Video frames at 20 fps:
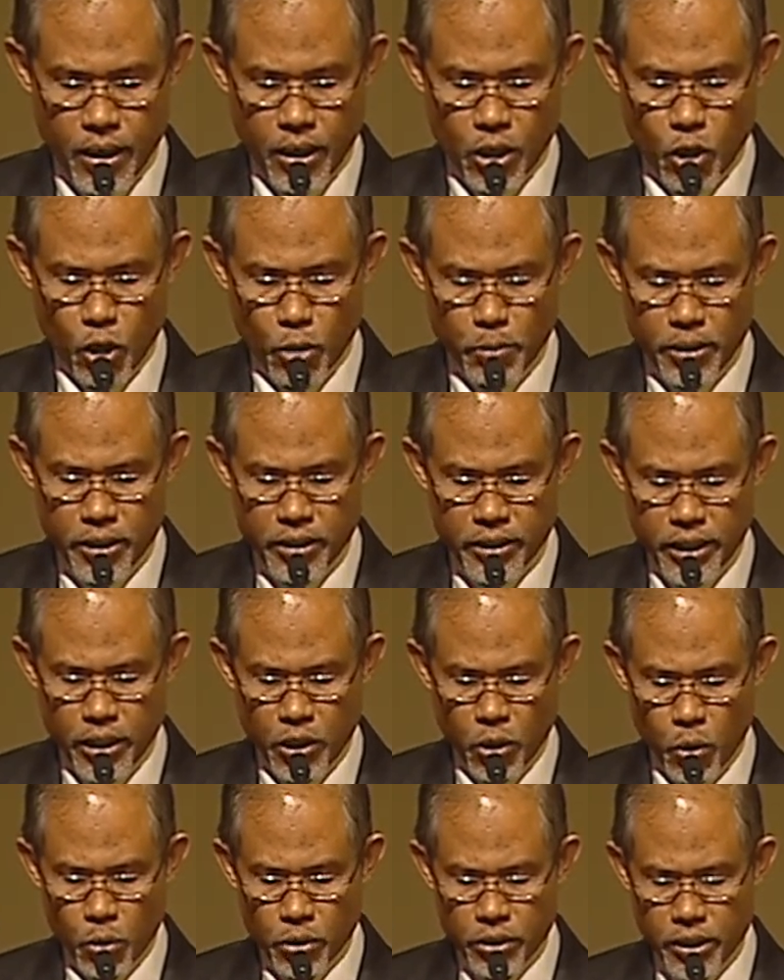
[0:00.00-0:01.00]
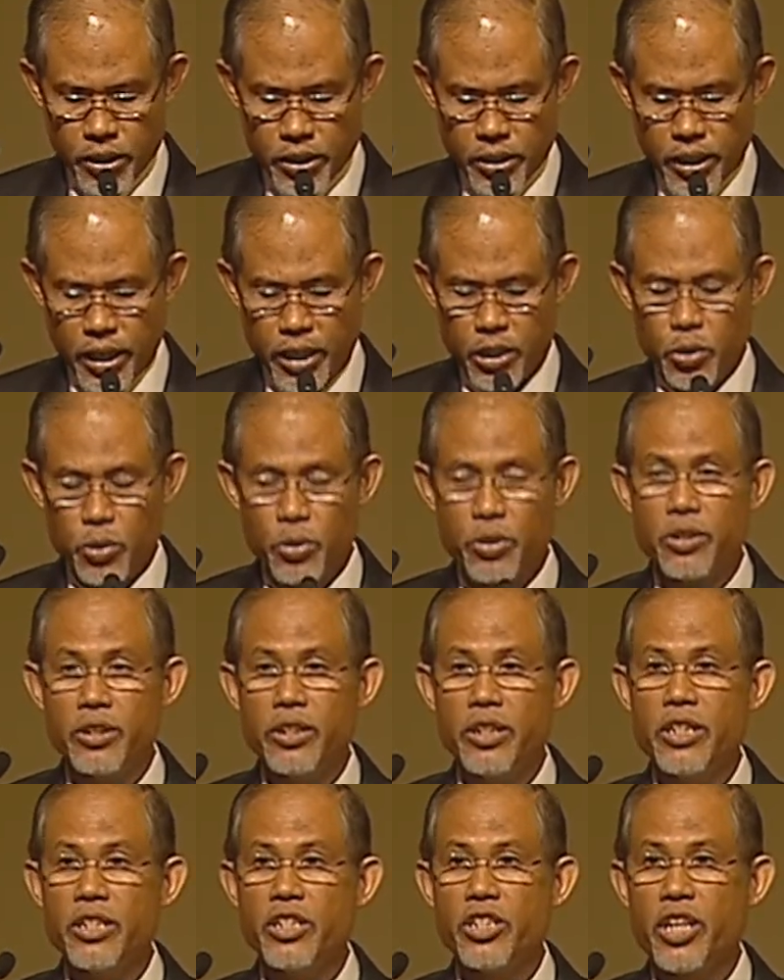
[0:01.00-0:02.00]
Global stakeholders can use
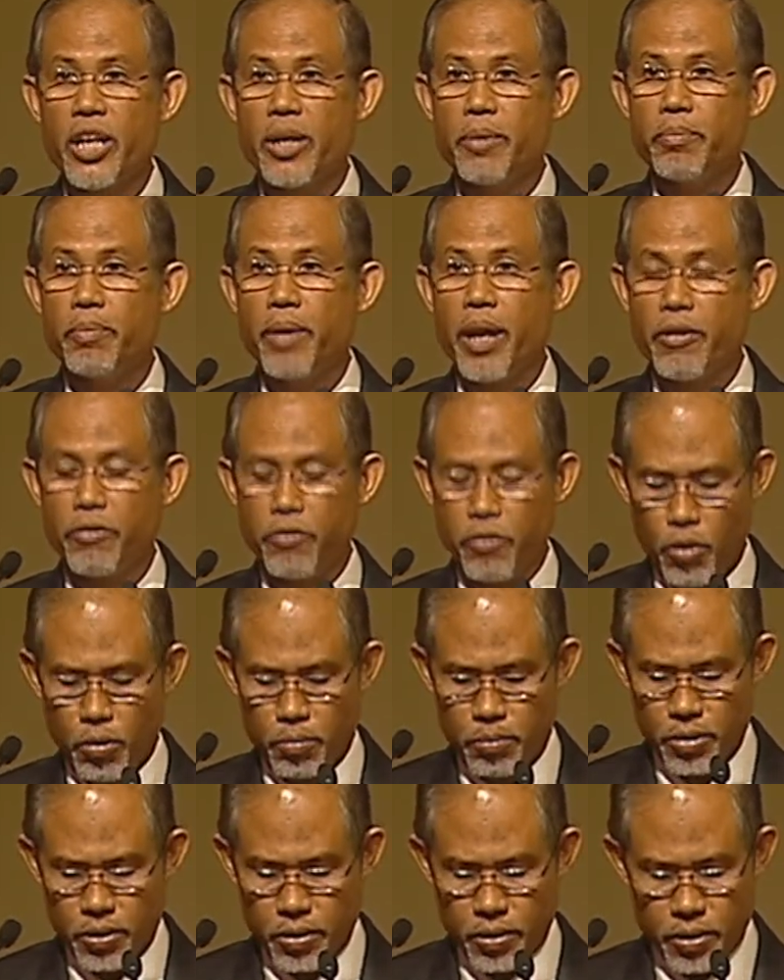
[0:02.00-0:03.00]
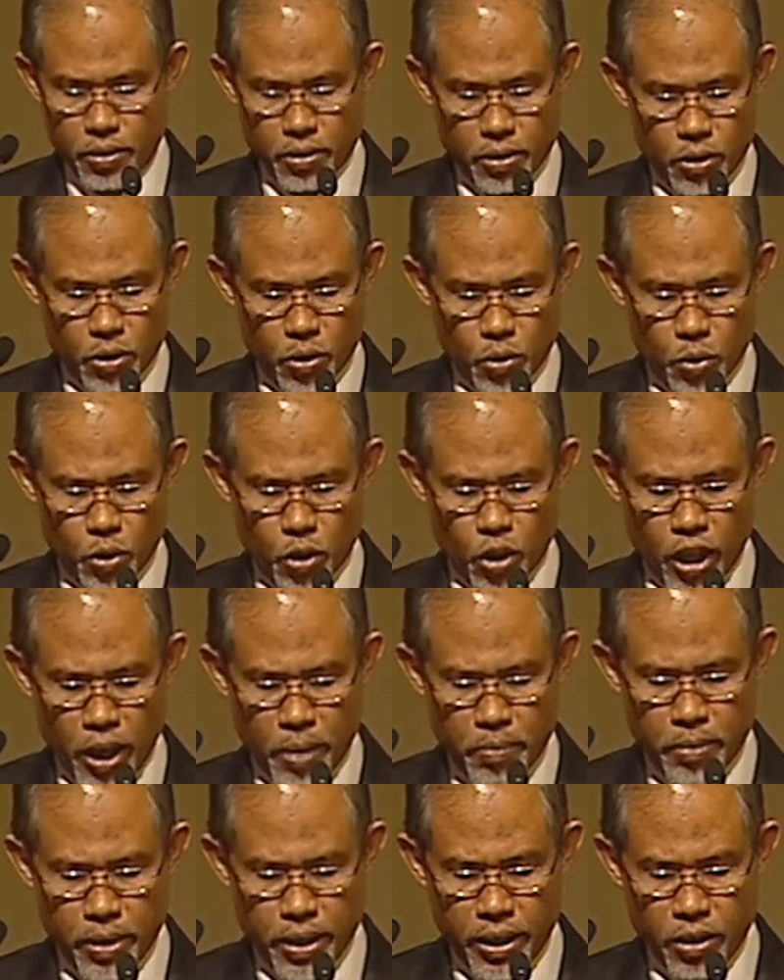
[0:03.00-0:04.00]
these shared platforms to
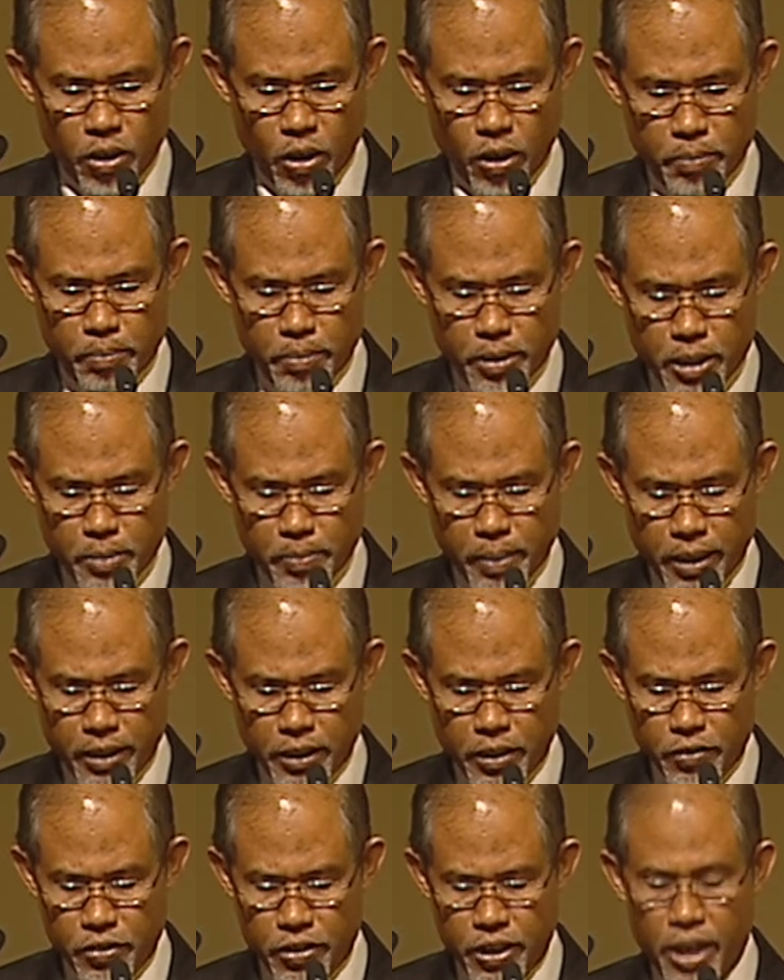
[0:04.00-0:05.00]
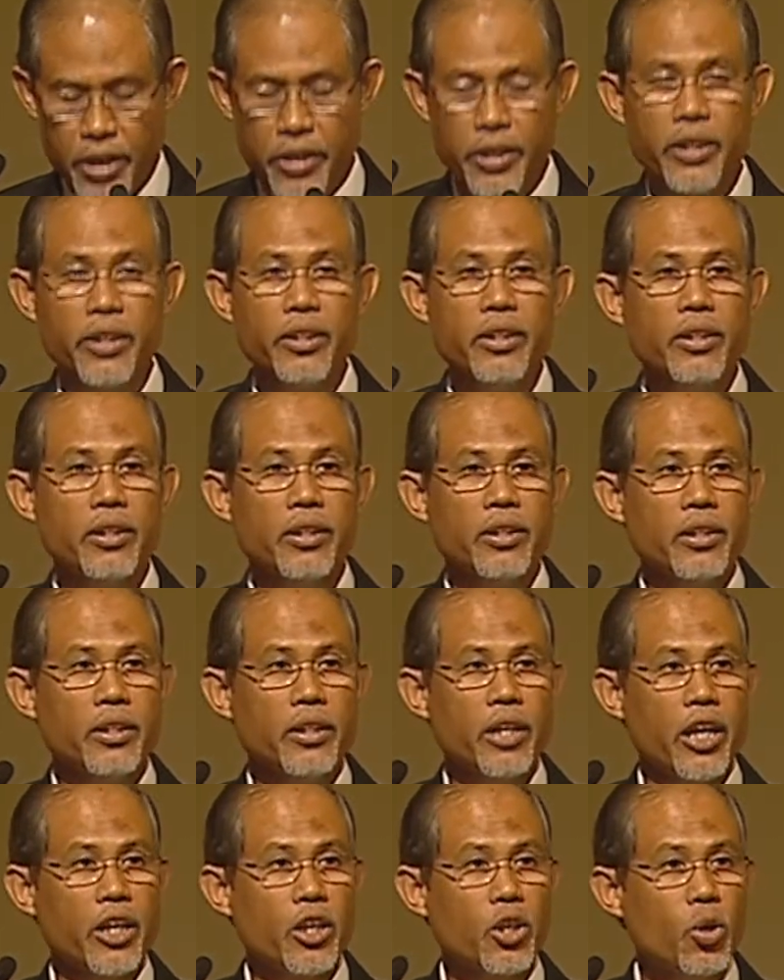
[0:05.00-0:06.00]
collaborate on perspective sharing
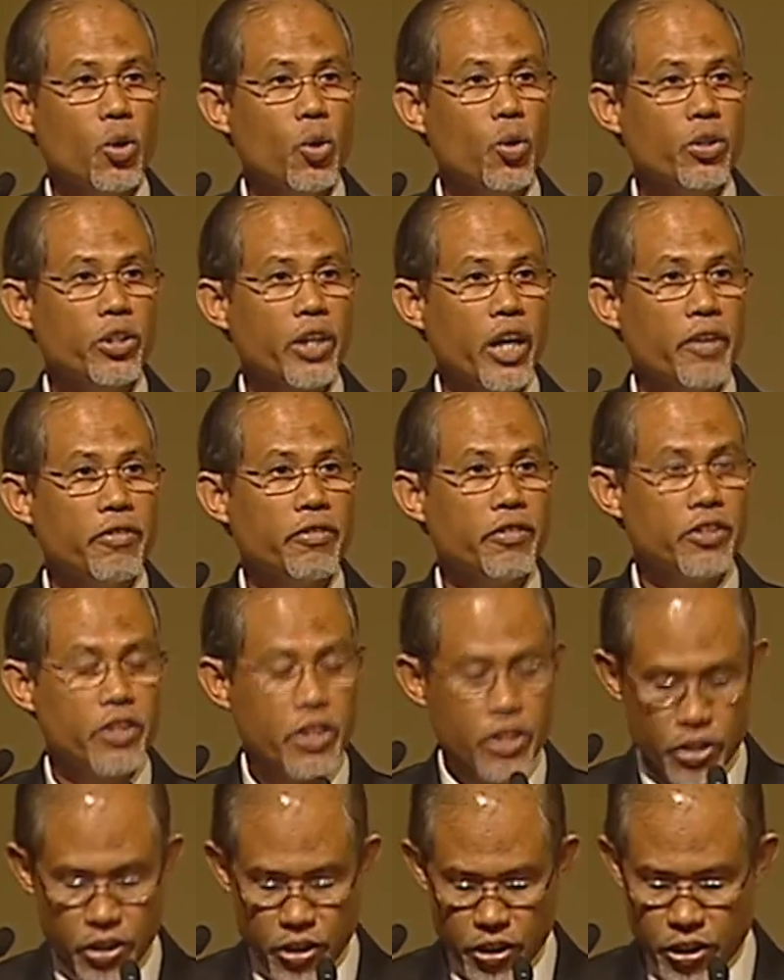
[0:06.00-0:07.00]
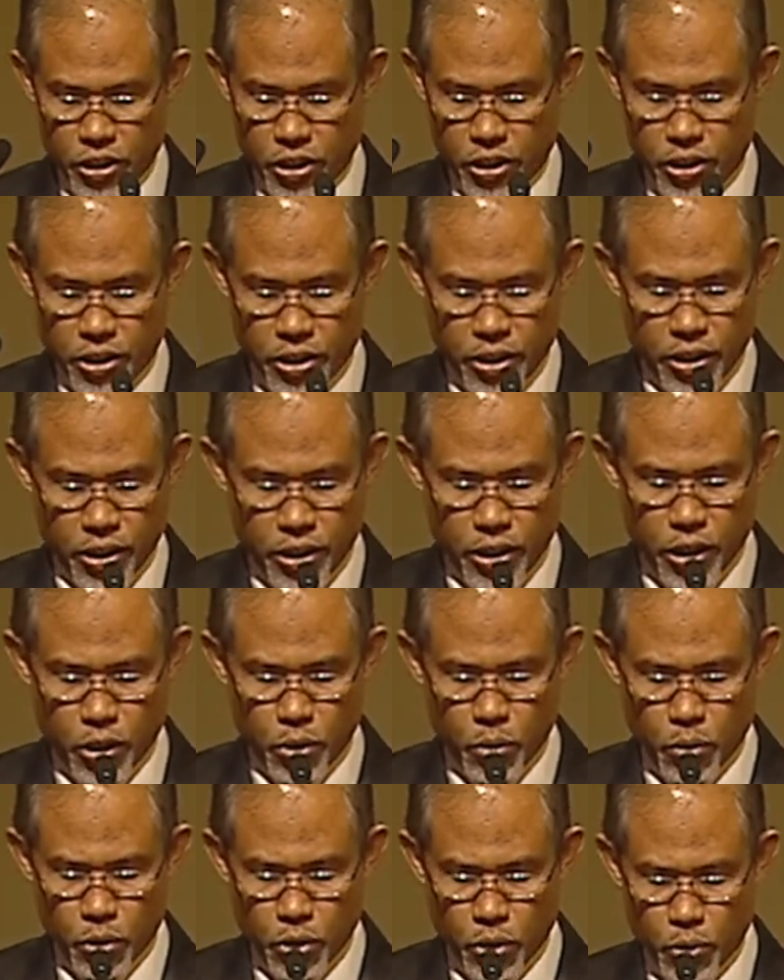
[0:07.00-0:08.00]
and co-drive research
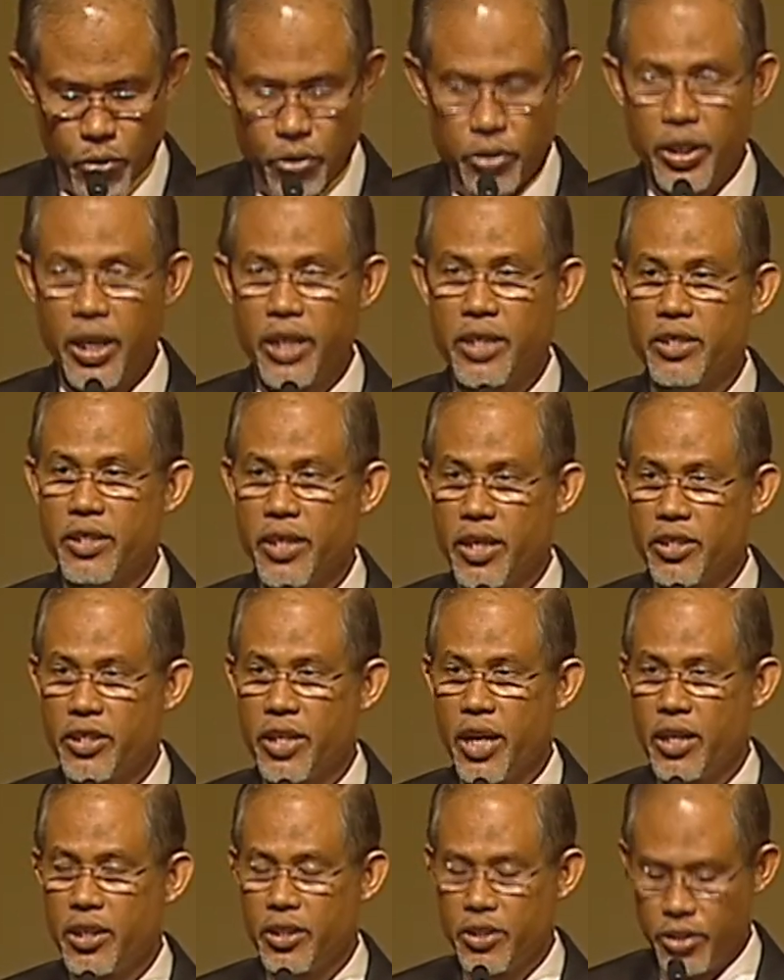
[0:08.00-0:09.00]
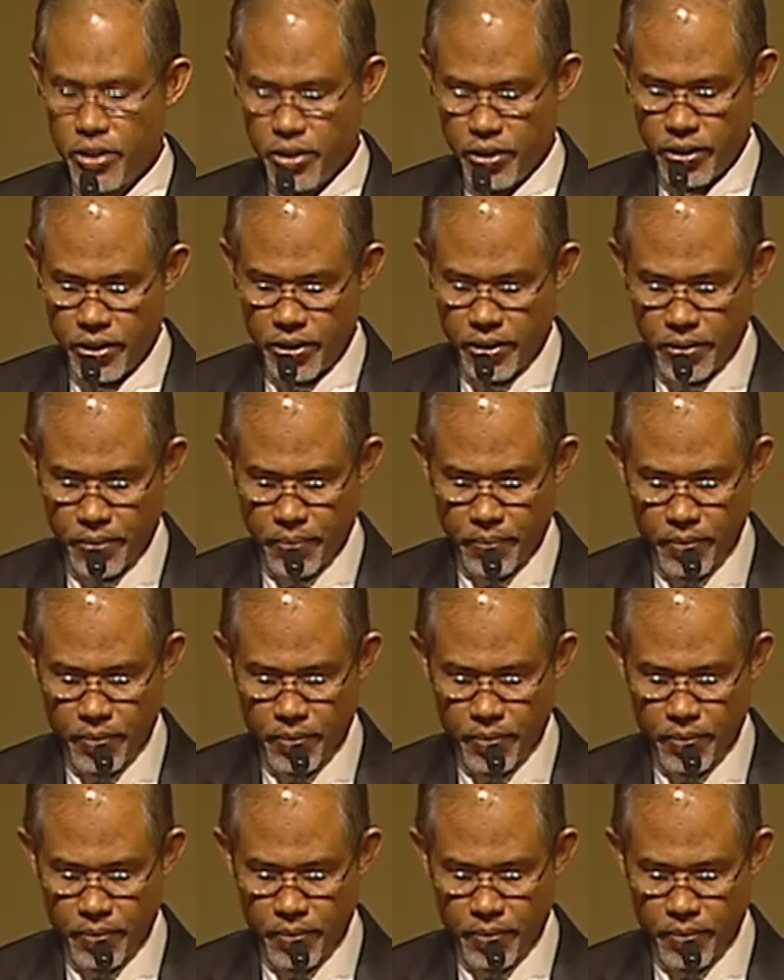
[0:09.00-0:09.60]
into new threats and challenges.